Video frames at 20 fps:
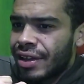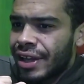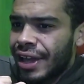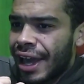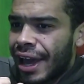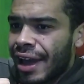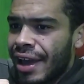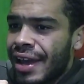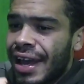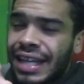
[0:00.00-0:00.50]

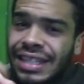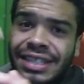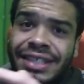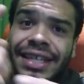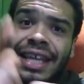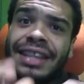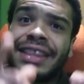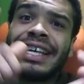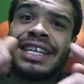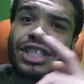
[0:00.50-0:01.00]
Yeah?
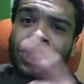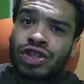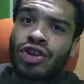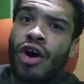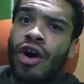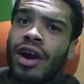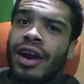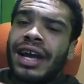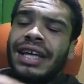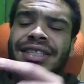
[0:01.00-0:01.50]
This
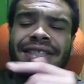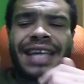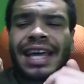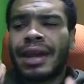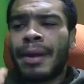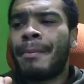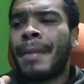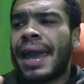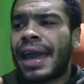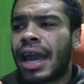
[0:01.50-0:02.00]
song,
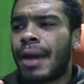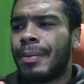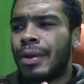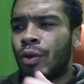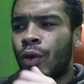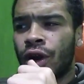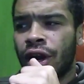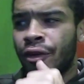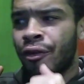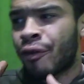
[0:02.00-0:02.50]
instead of making
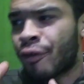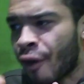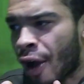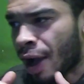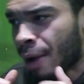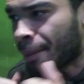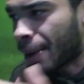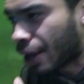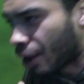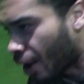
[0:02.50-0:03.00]
me want to
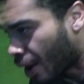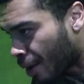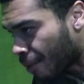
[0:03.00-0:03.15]
fuck man